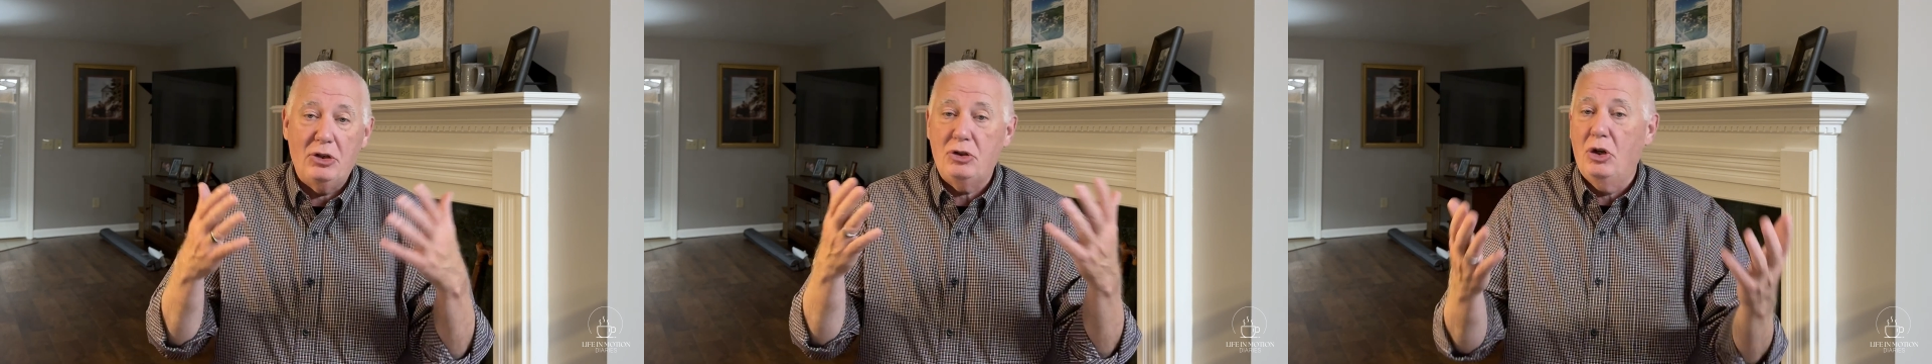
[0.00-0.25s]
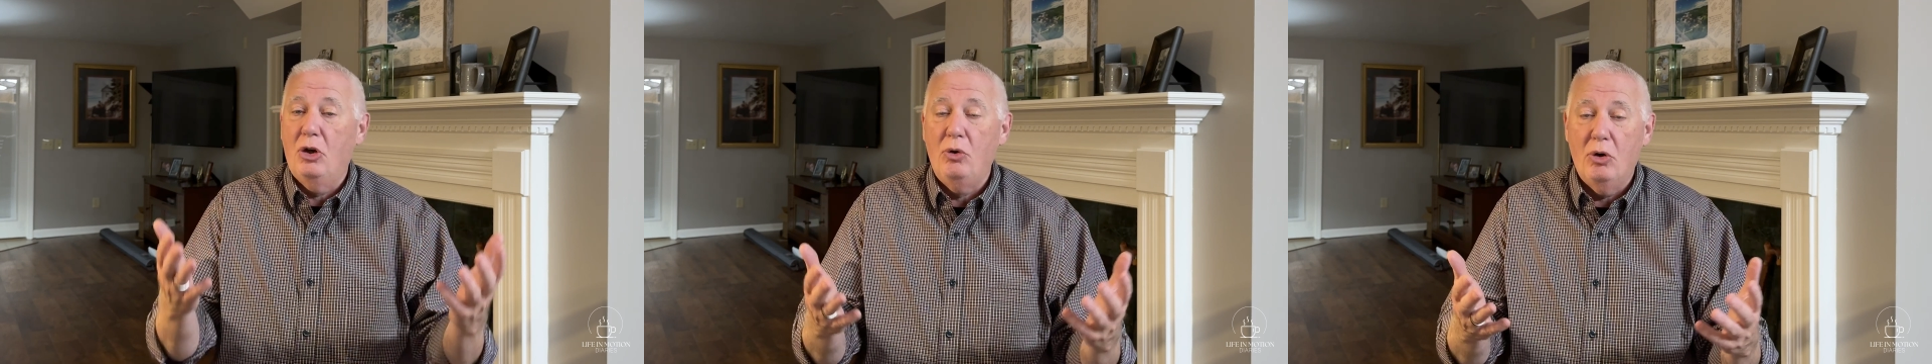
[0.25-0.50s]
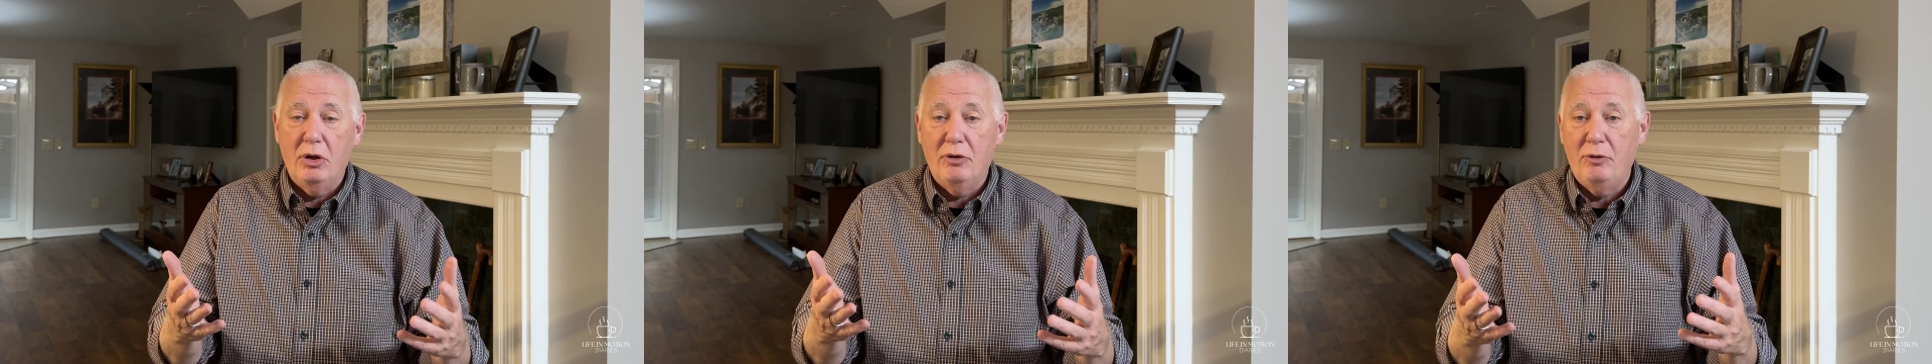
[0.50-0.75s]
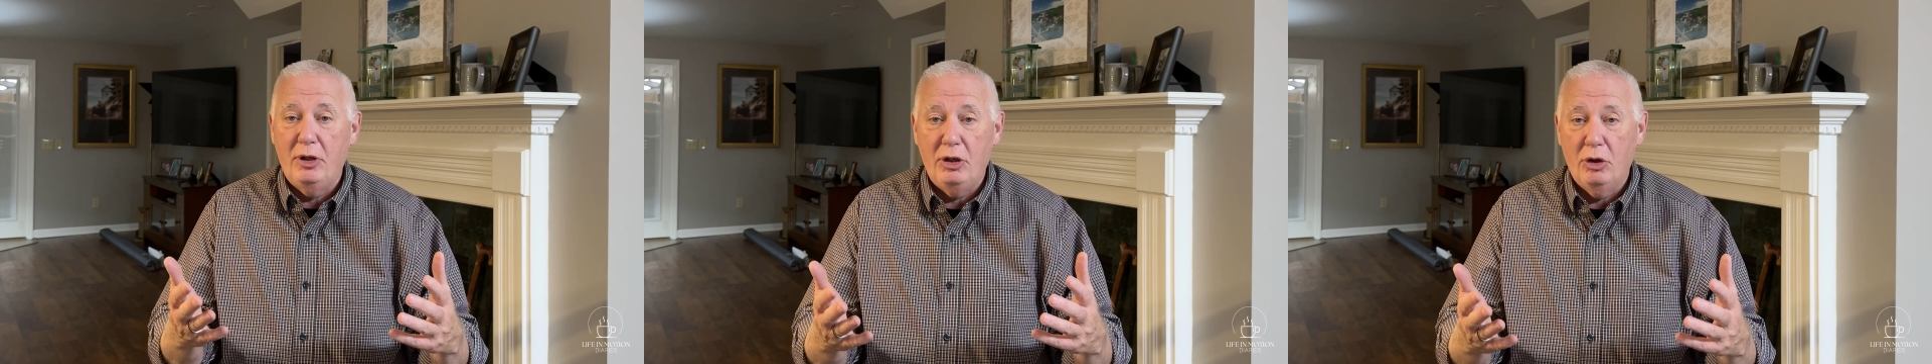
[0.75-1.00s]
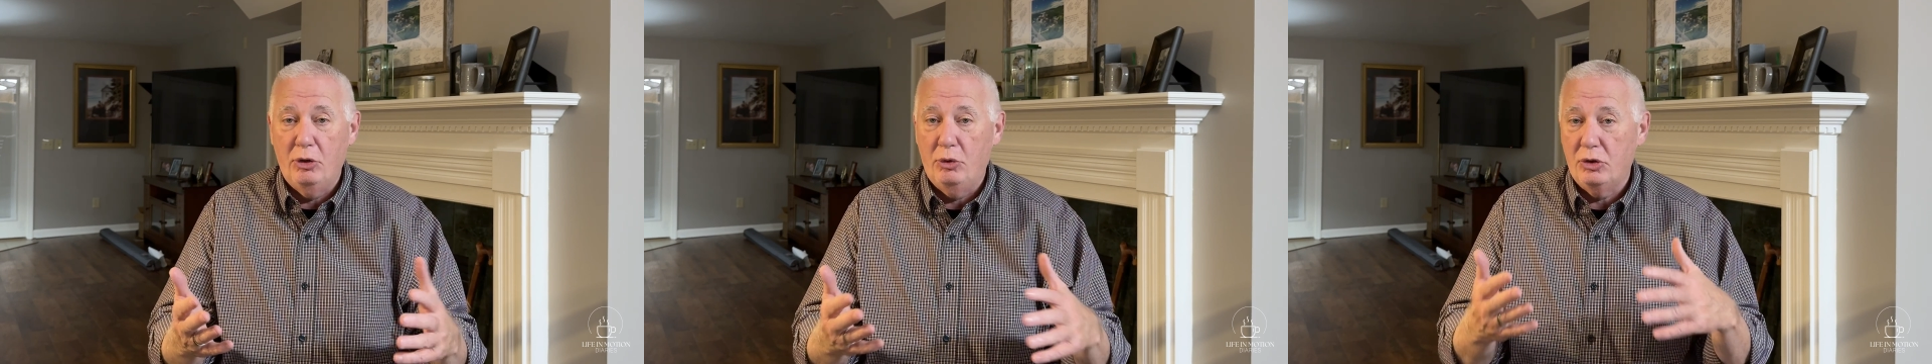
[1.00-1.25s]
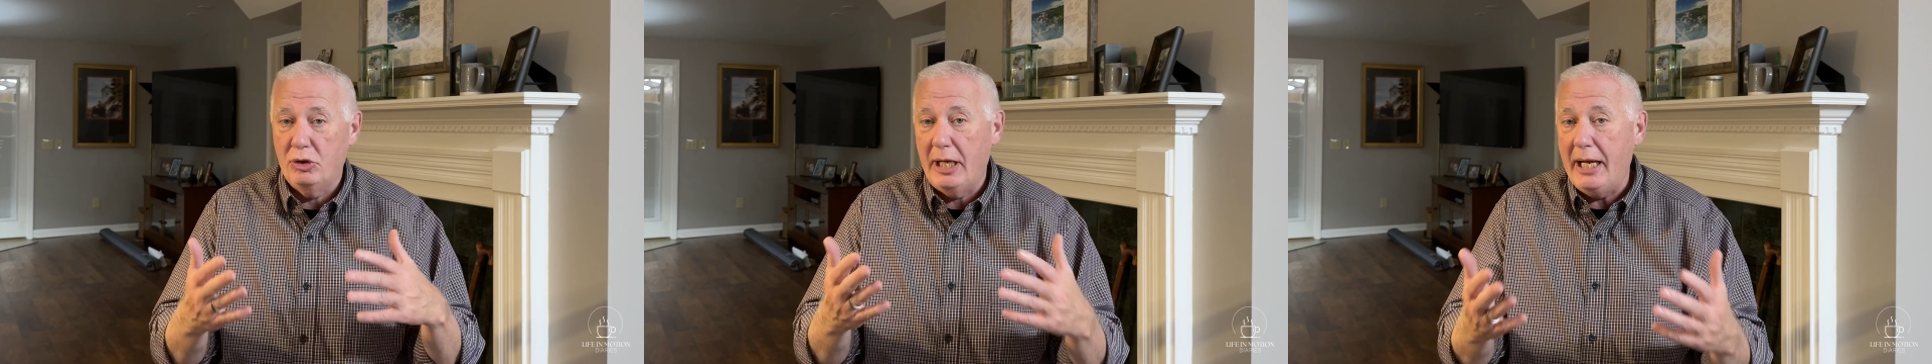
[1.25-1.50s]
showed on the video who
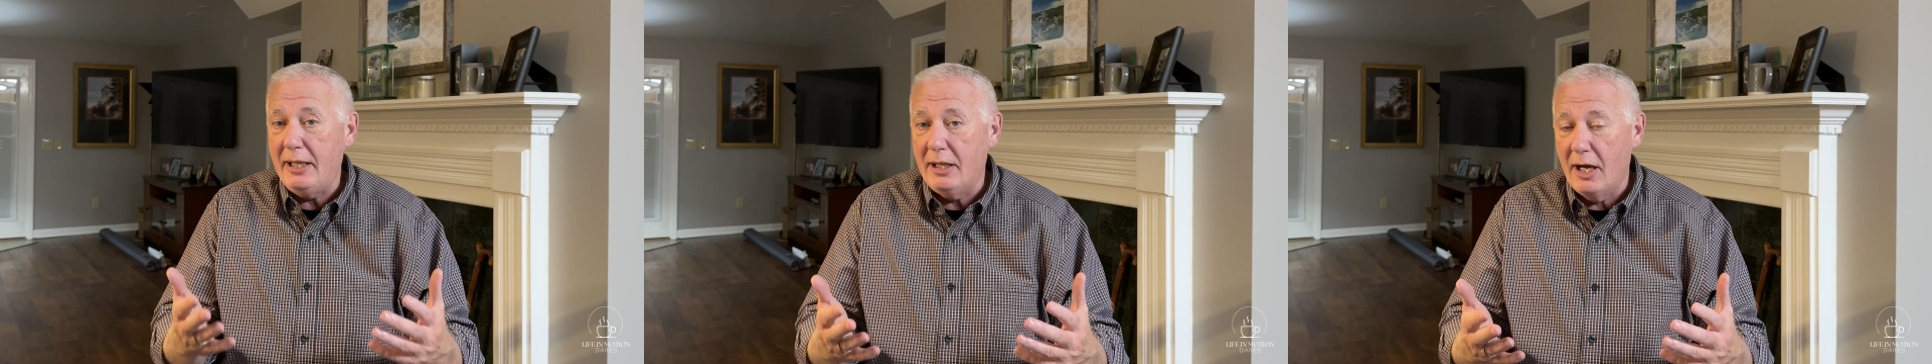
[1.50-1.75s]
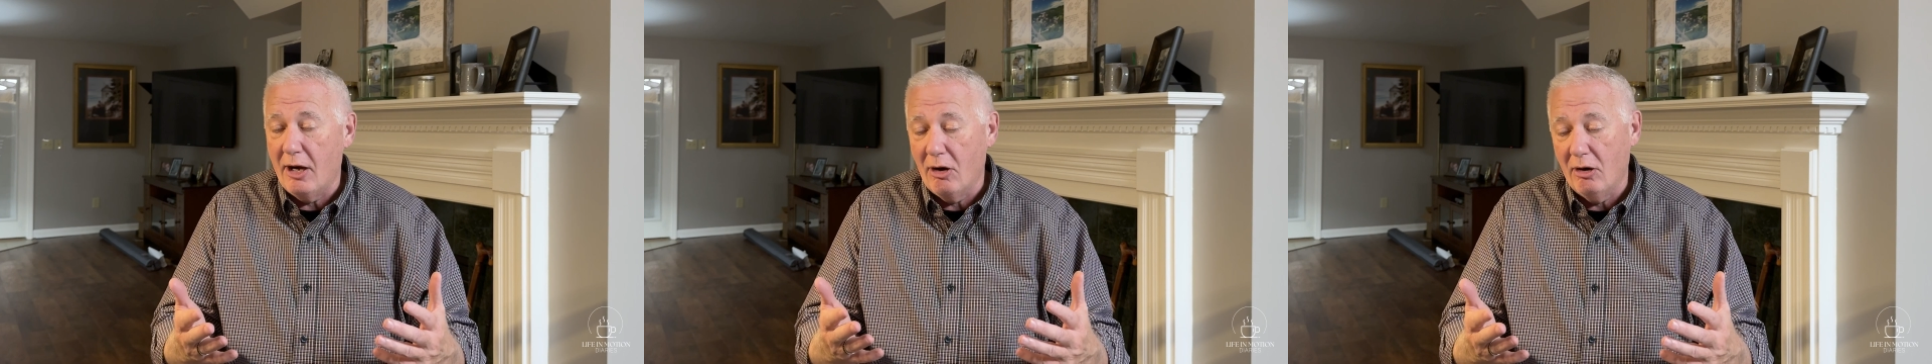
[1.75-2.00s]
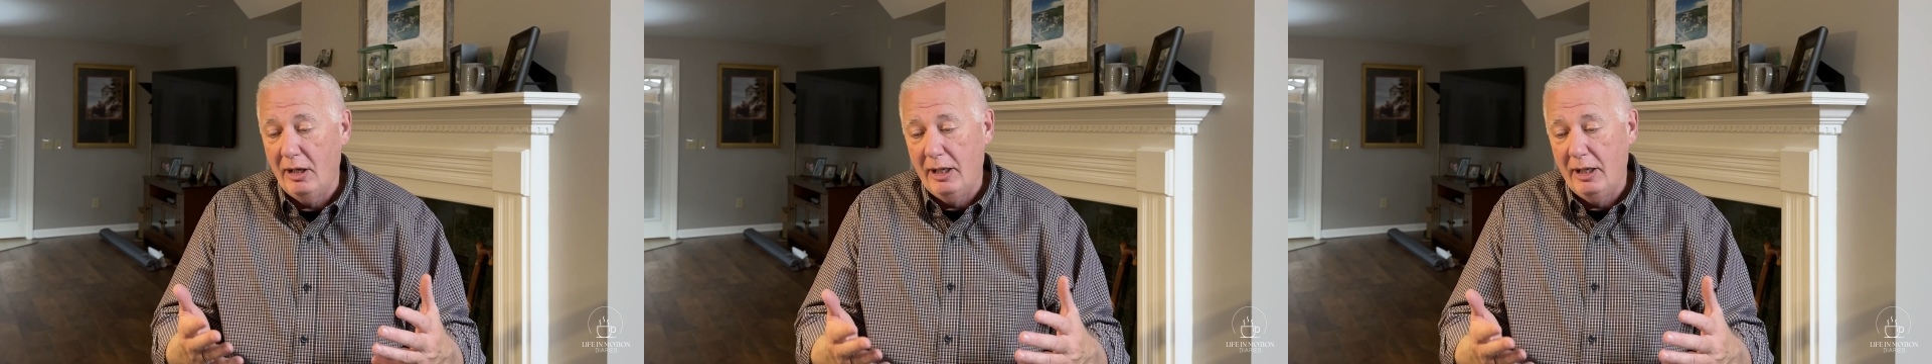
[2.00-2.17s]
stayed there,